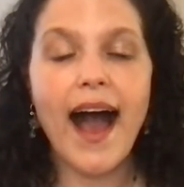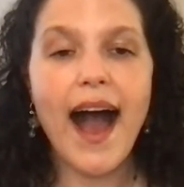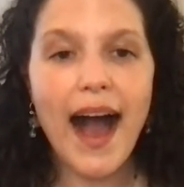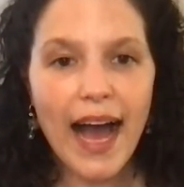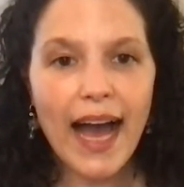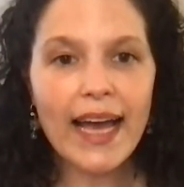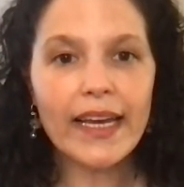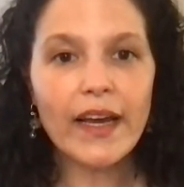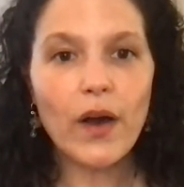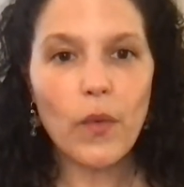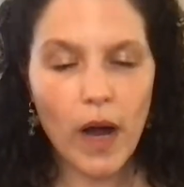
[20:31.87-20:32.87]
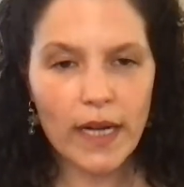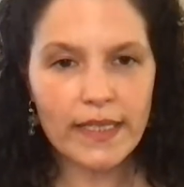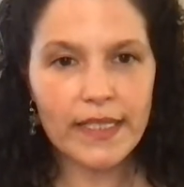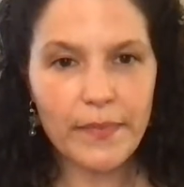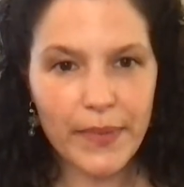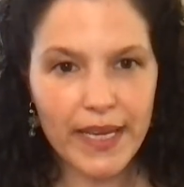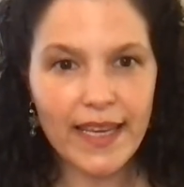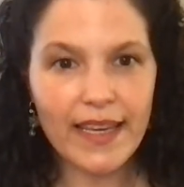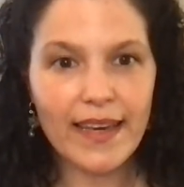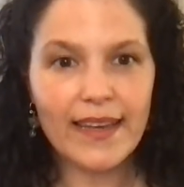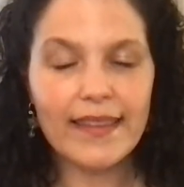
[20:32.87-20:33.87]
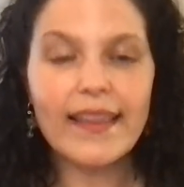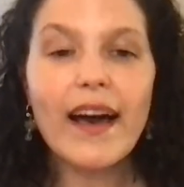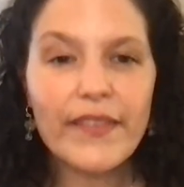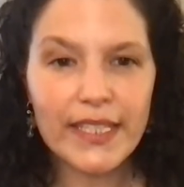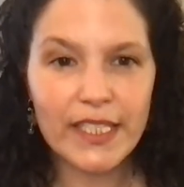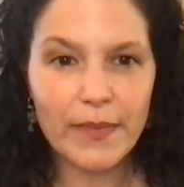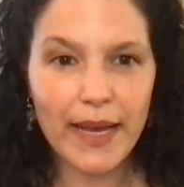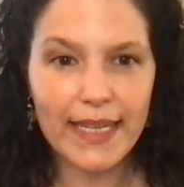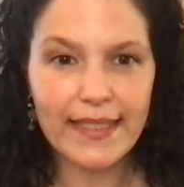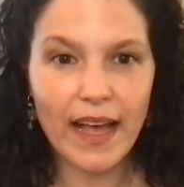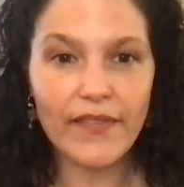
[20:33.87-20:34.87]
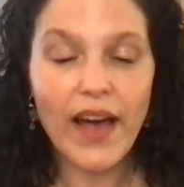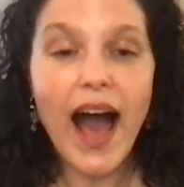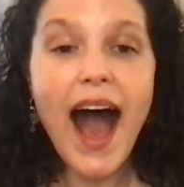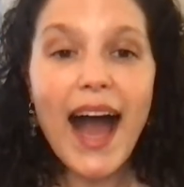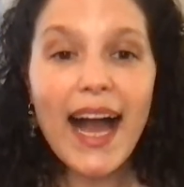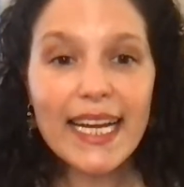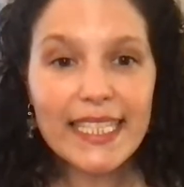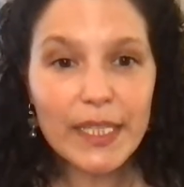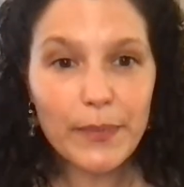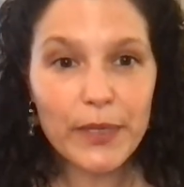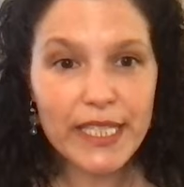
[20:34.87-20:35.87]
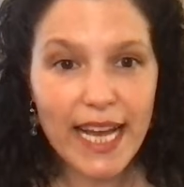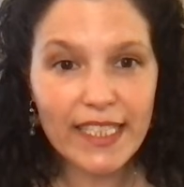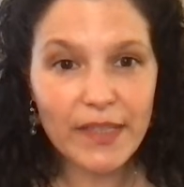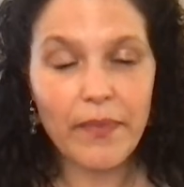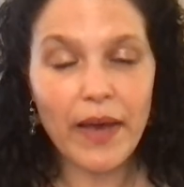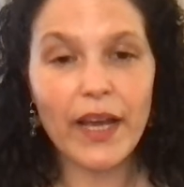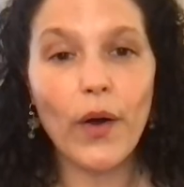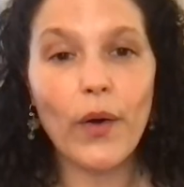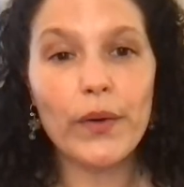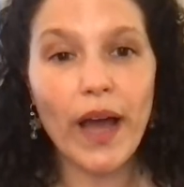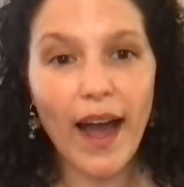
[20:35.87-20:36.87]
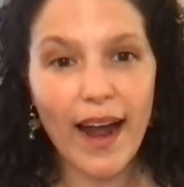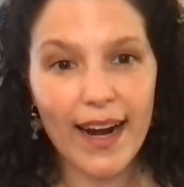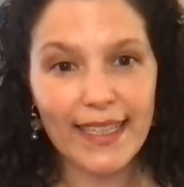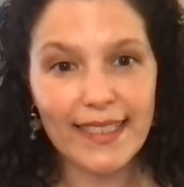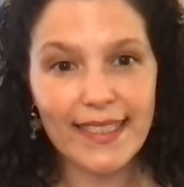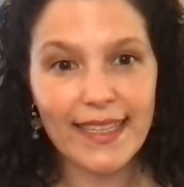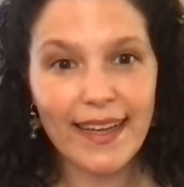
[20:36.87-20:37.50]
i want to be loving to myself i need to protect my own heart